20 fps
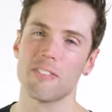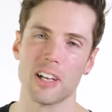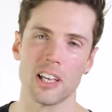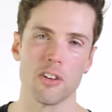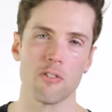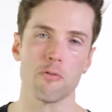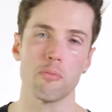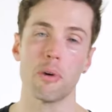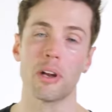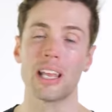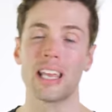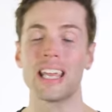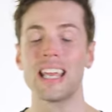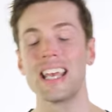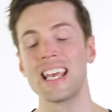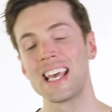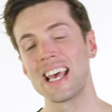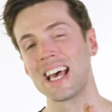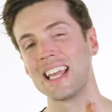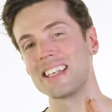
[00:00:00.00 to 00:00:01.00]
value for money
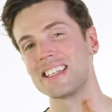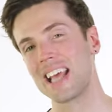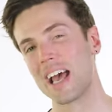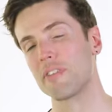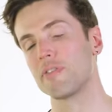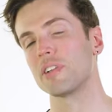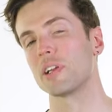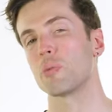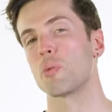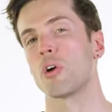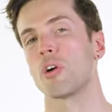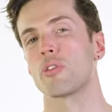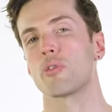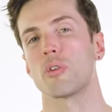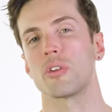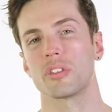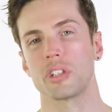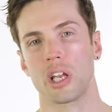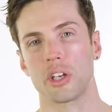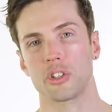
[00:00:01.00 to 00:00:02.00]
and definitely worth
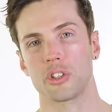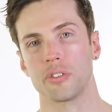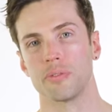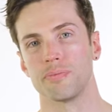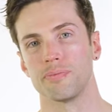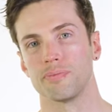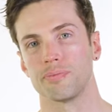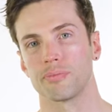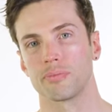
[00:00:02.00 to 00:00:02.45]
your attention.